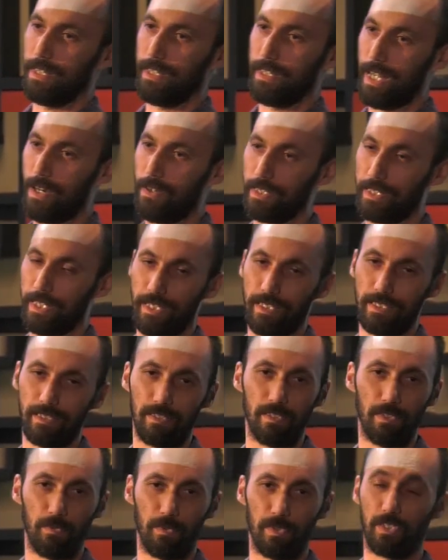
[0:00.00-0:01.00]

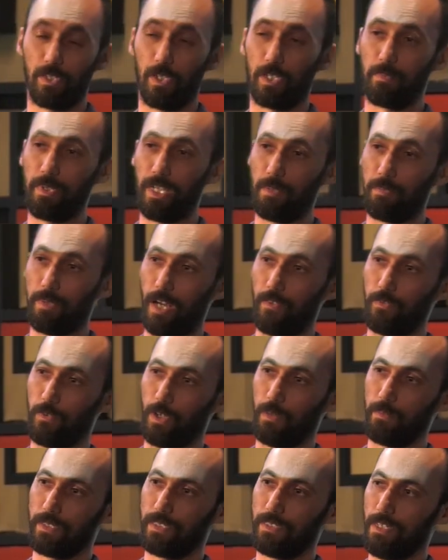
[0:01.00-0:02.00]
Nowadays, with the social media
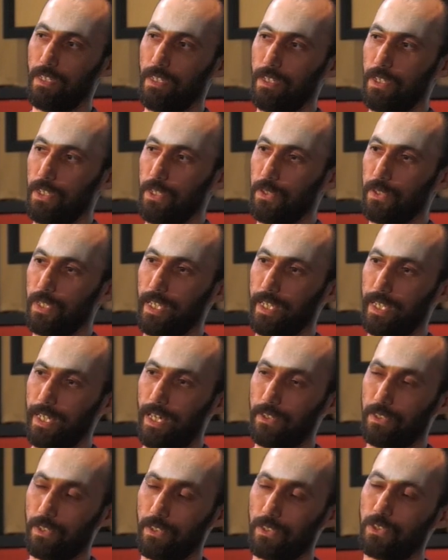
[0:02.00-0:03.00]
platforms, you can get
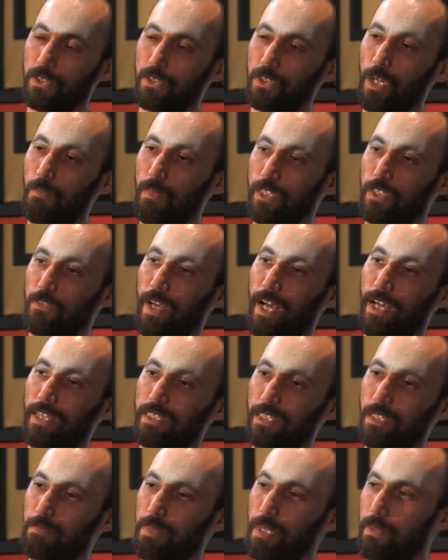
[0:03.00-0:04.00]
out there so much
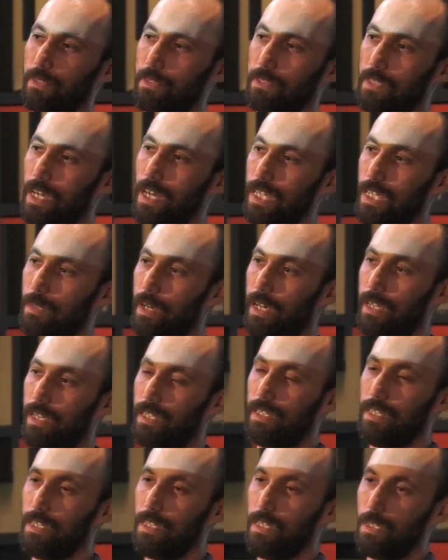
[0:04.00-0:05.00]
faster, and people talk about
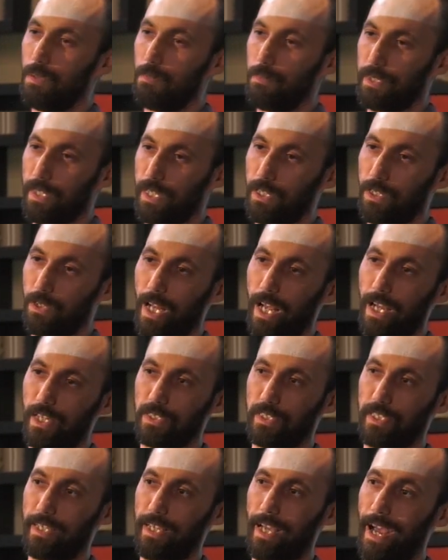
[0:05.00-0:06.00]
it, but they don't
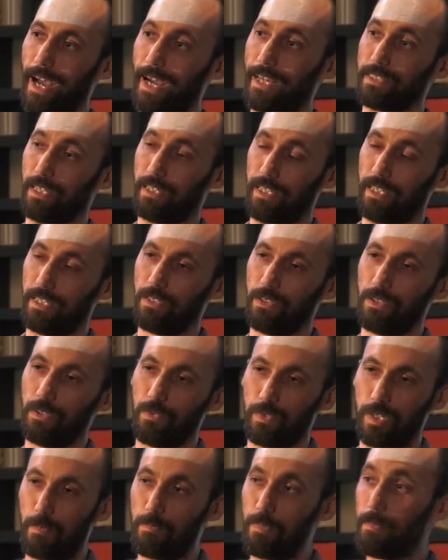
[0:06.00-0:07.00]
actually act on it.
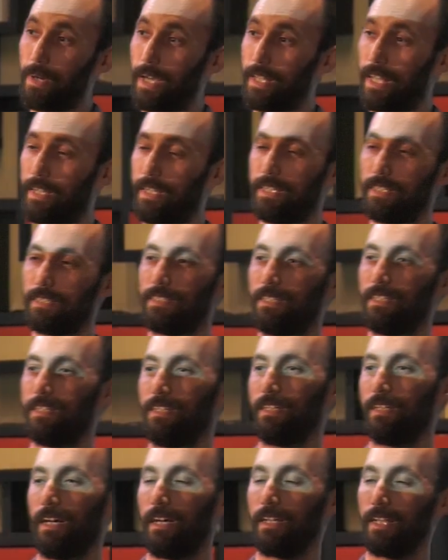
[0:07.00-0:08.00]
What I mean by that is,
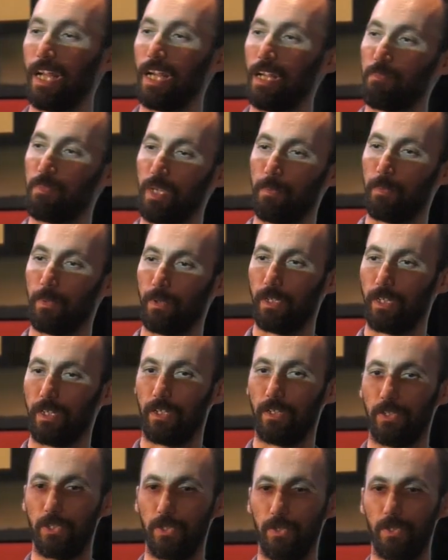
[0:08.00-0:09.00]
a lot of people
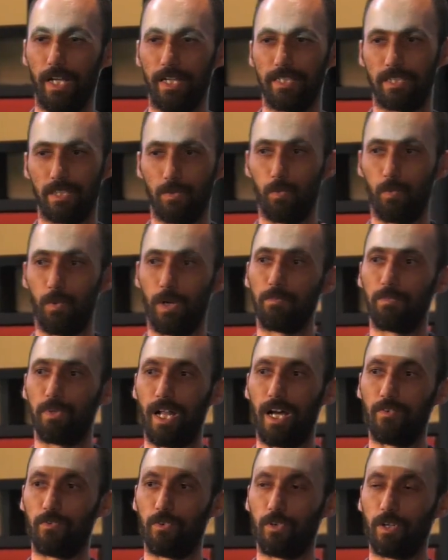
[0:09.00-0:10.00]
are utilizing one
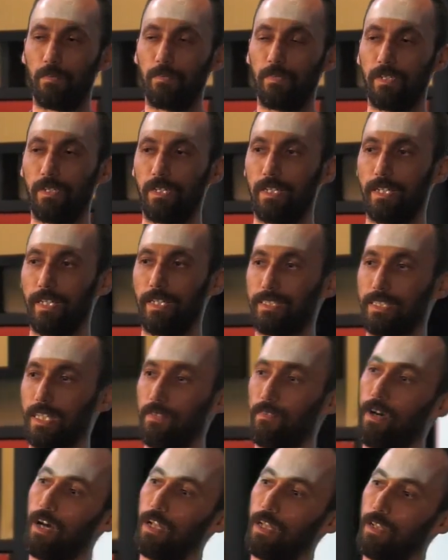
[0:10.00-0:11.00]
platform instead
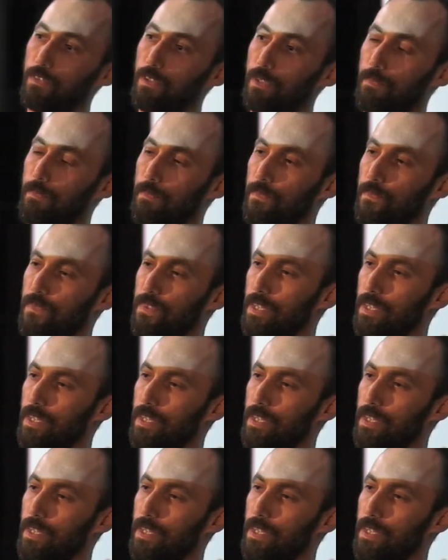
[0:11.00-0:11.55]
of all of them.